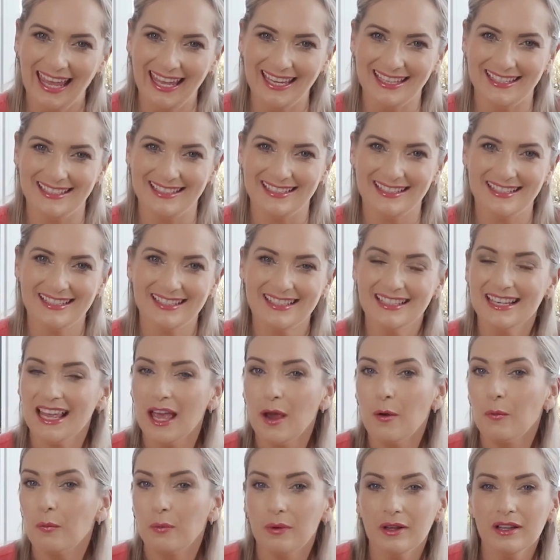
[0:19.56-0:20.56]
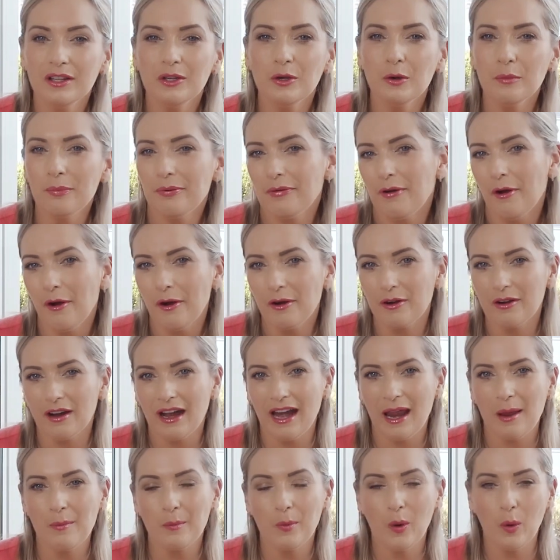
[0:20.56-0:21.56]
is, will your
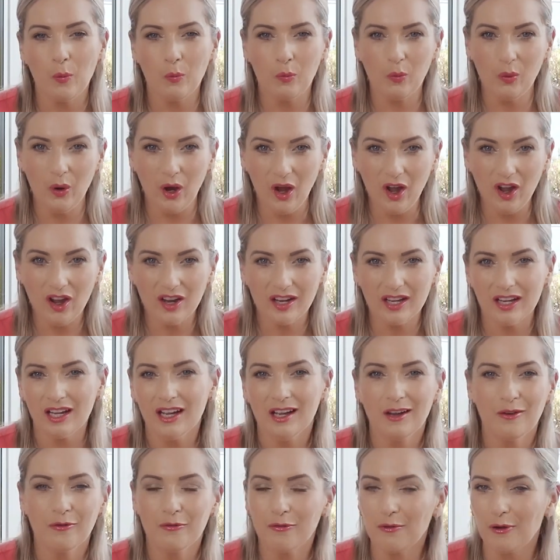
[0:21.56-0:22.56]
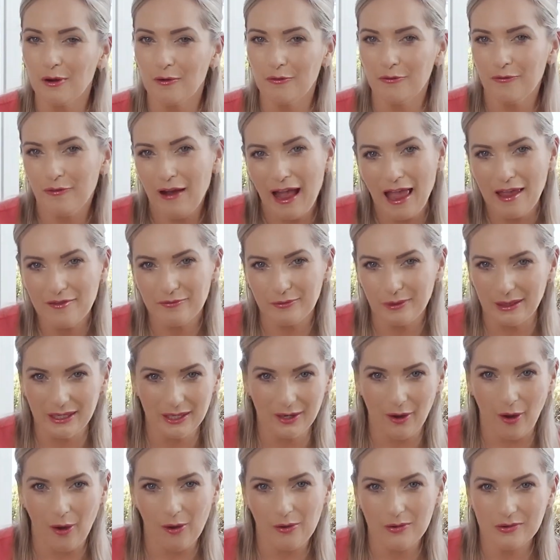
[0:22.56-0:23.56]
program work for a
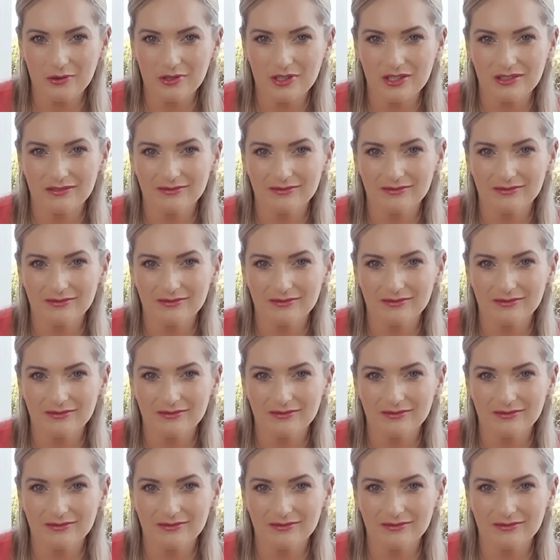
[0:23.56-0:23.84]
five-week-old?